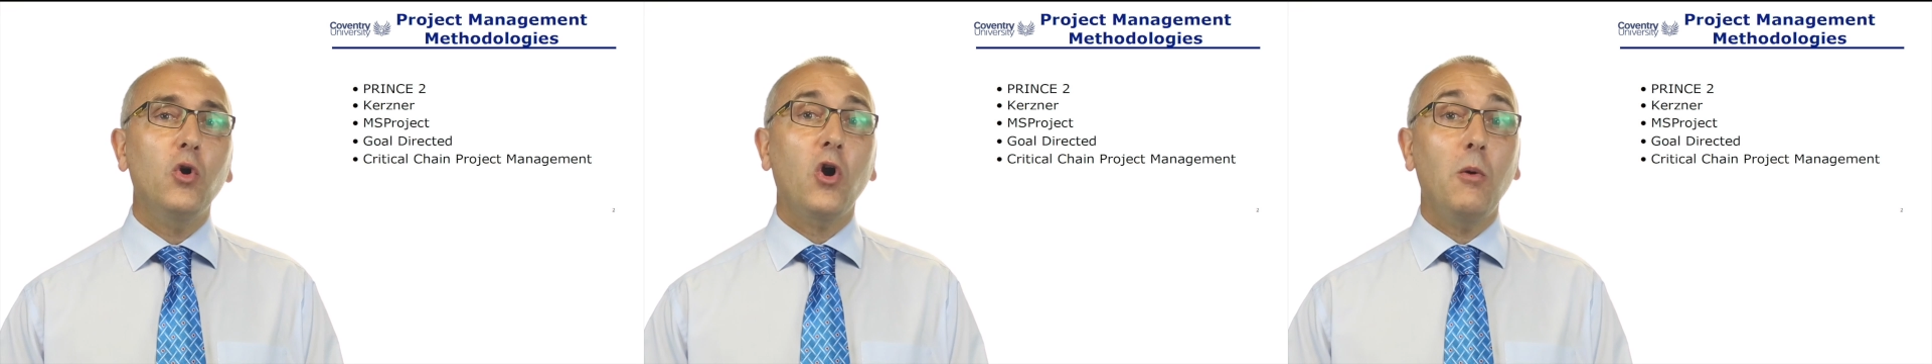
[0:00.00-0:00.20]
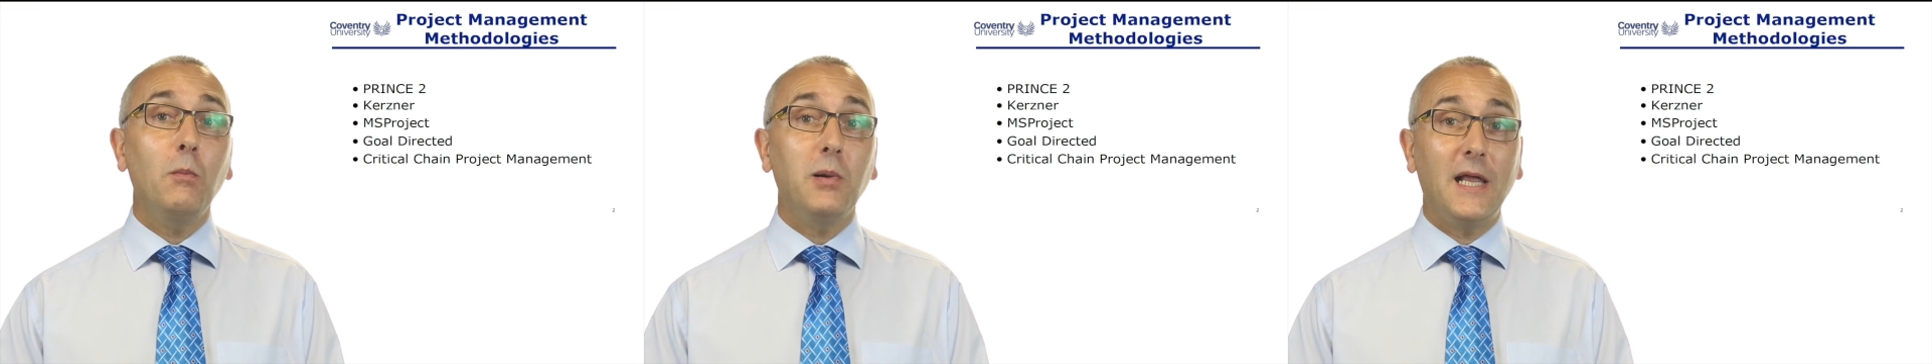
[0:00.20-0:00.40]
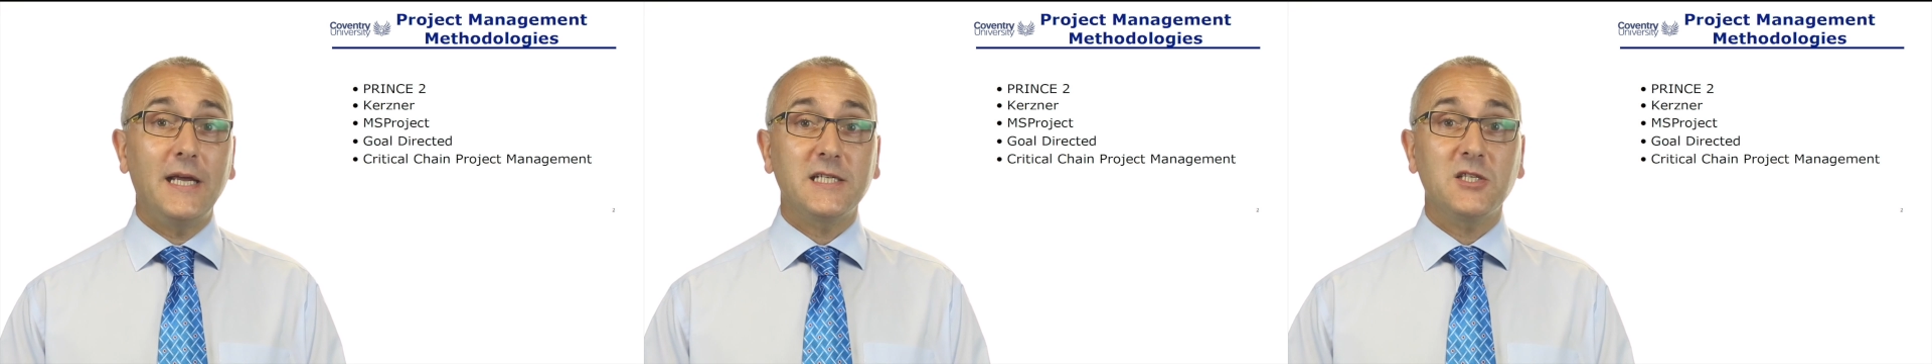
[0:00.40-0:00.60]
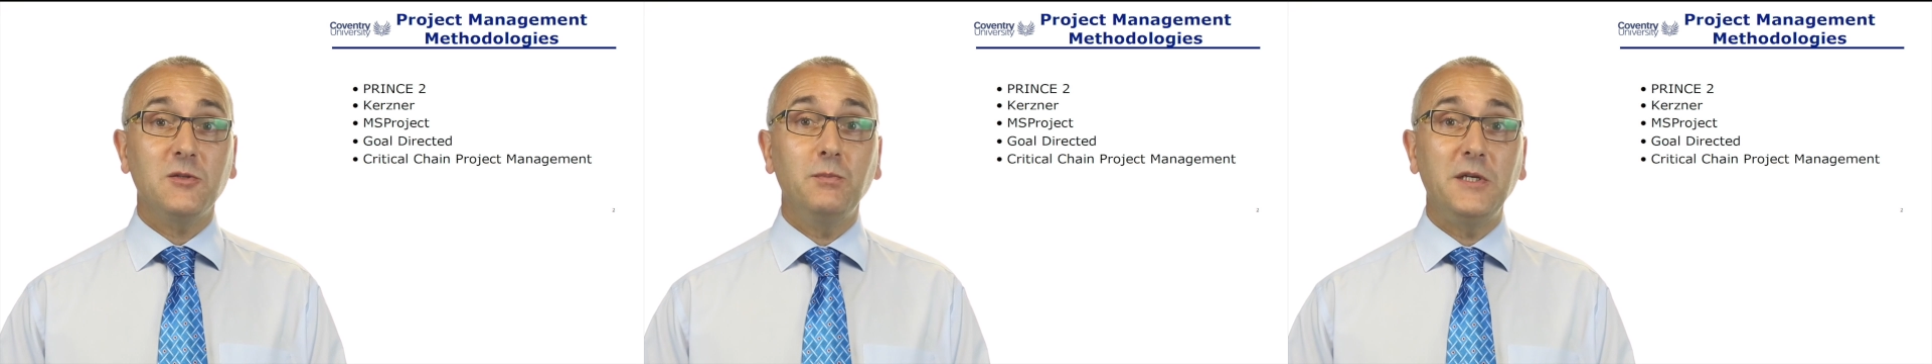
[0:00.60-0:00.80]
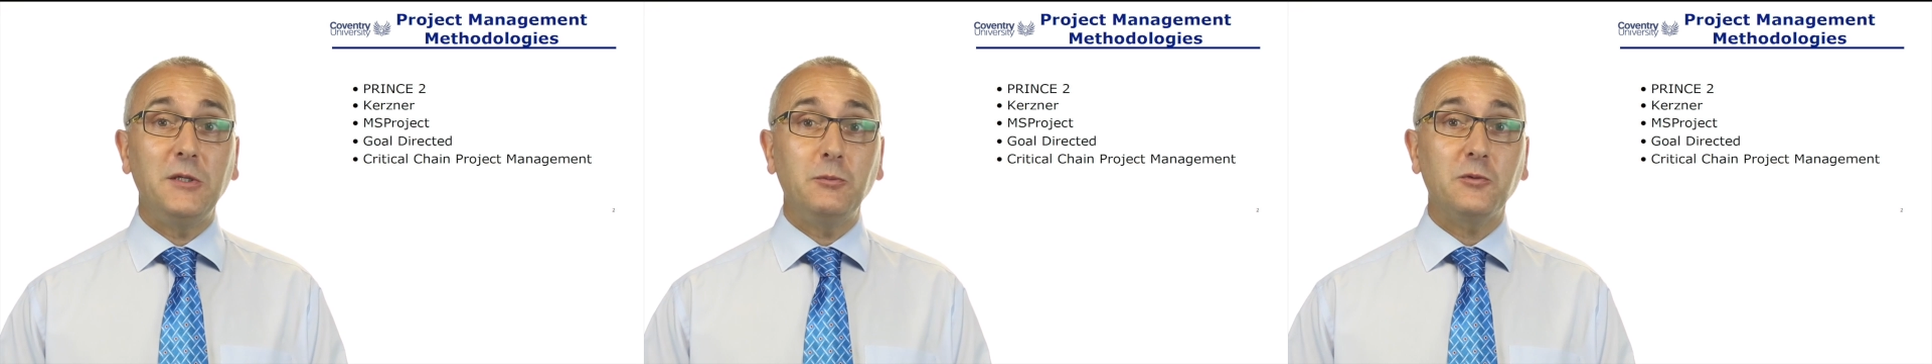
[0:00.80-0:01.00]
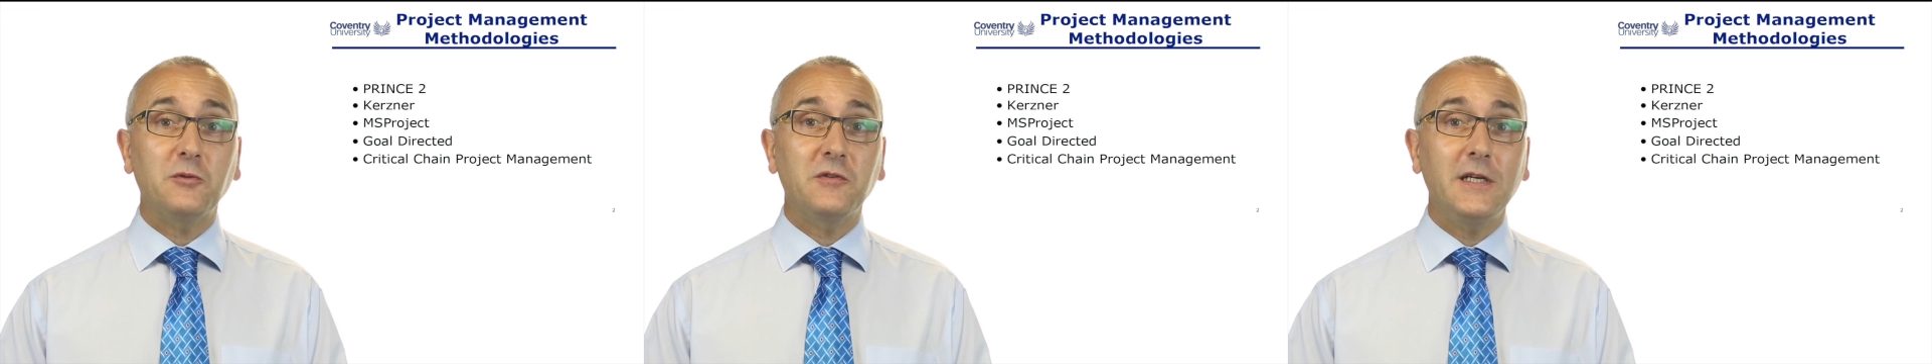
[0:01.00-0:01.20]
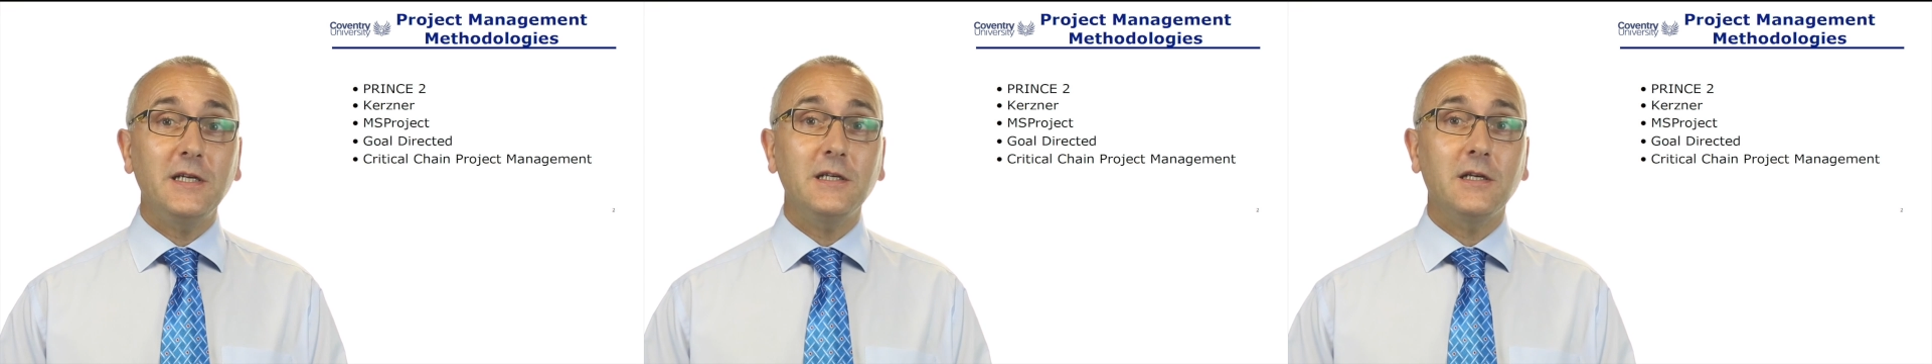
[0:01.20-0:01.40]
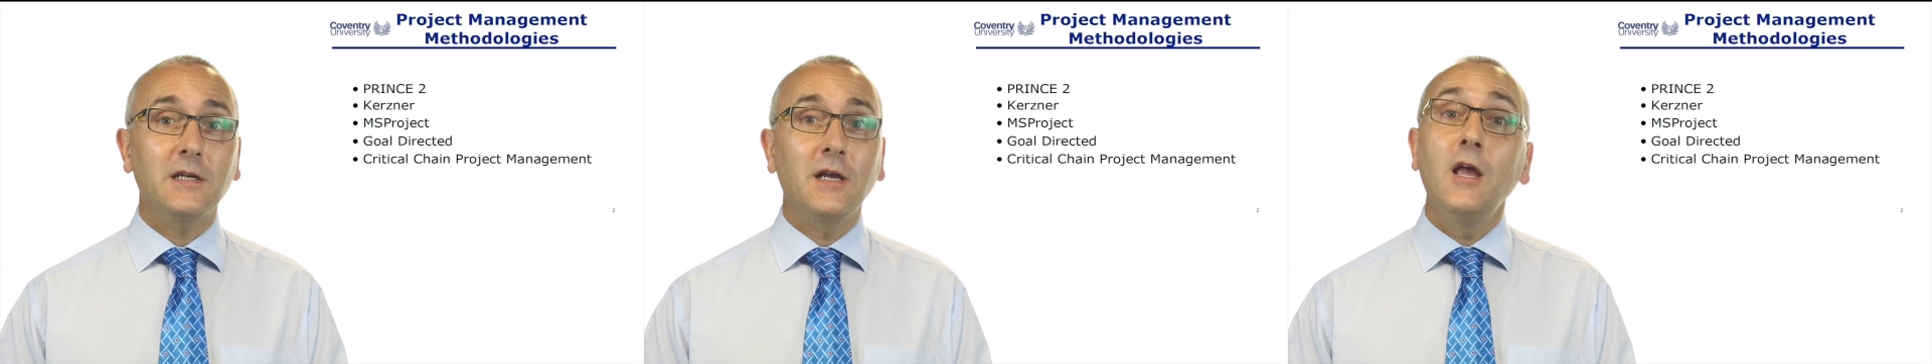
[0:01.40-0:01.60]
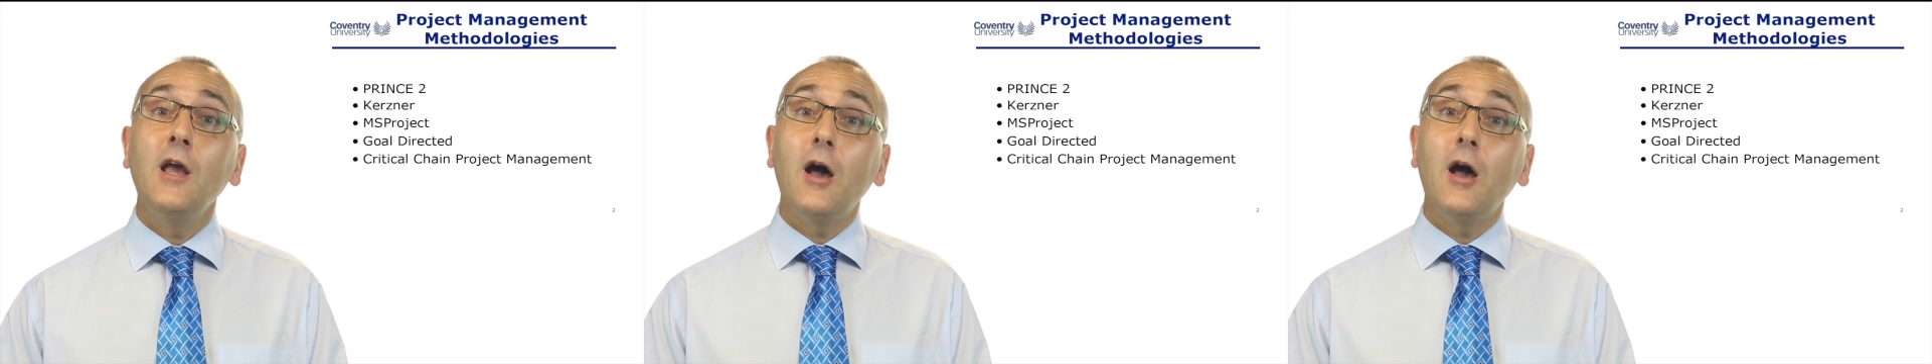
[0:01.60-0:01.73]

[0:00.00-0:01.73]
complex than people think,